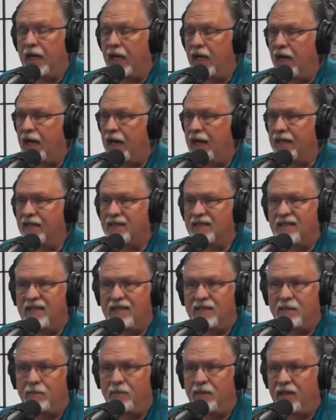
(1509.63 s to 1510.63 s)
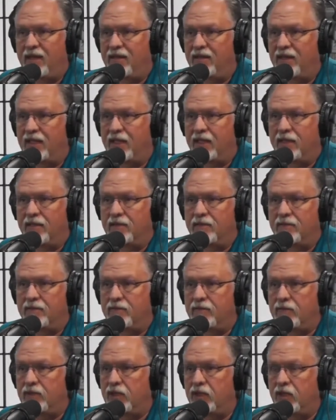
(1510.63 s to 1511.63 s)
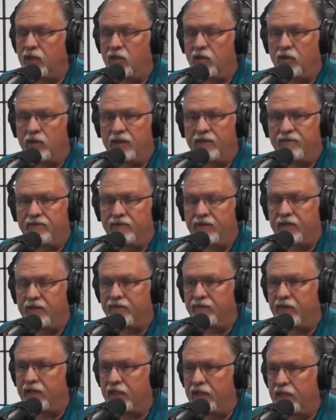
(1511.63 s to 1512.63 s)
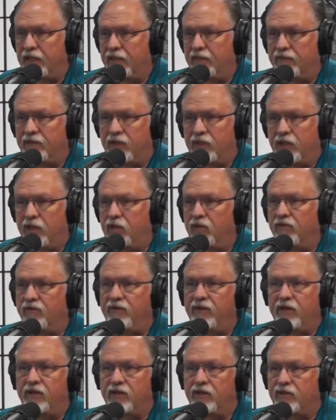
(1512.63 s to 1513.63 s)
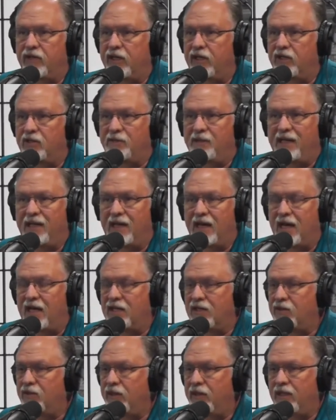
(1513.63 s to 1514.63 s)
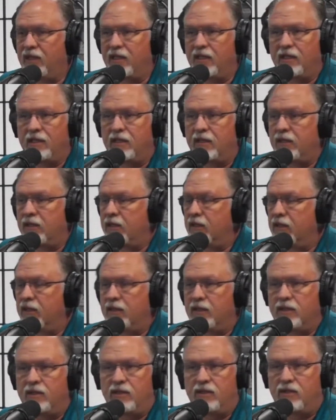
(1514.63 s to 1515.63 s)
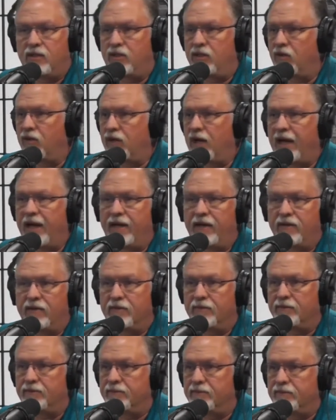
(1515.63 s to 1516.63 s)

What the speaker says: Honesty is a big thing. You know, if you don't feel the trainer's being honest with you, don't hire them.